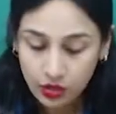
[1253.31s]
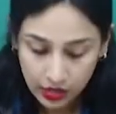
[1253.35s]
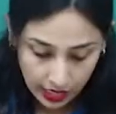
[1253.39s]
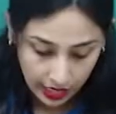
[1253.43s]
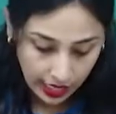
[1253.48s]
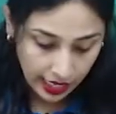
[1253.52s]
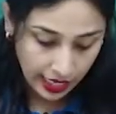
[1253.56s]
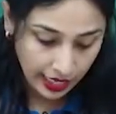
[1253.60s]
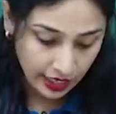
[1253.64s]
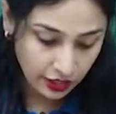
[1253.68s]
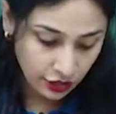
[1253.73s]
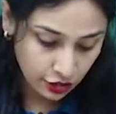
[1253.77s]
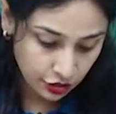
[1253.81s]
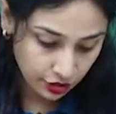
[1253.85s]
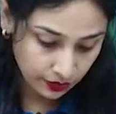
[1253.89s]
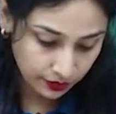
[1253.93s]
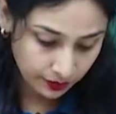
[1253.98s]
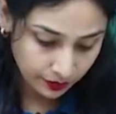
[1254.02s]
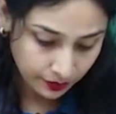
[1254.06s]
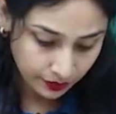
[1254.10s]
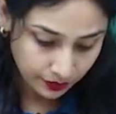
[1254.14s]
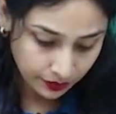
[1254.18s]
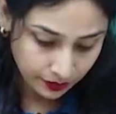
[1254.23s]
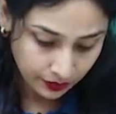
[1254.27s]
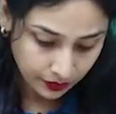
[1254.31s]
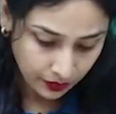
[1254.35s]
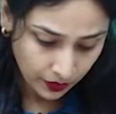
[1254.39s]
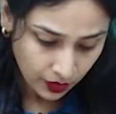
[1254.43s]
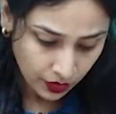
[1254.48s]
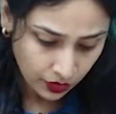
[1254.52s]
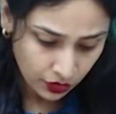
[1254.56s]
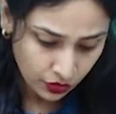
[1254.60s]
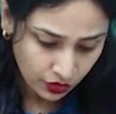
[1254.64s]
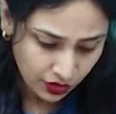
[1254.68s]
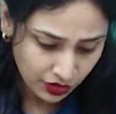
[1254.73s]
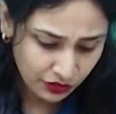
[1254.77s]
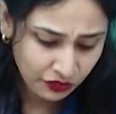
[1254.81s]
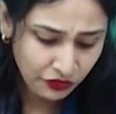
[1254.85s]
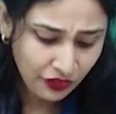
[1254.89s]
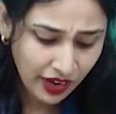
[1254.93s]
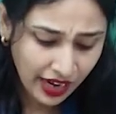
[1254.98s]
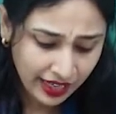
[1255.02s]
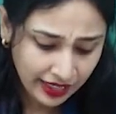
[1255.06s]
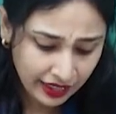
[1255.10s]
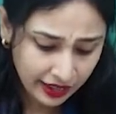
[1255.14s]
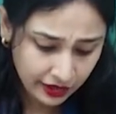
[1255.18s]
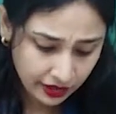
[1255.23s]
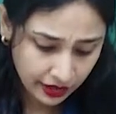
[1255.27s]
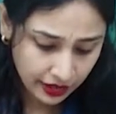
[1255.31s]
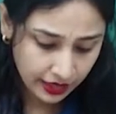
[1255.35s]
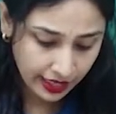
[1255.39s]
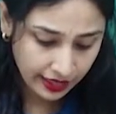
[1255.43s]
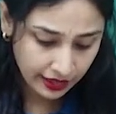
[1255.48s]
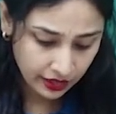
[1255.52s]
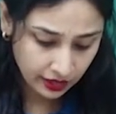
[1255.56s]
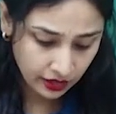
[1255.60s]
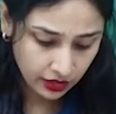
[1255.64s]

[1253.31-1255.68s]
and you can find it, right?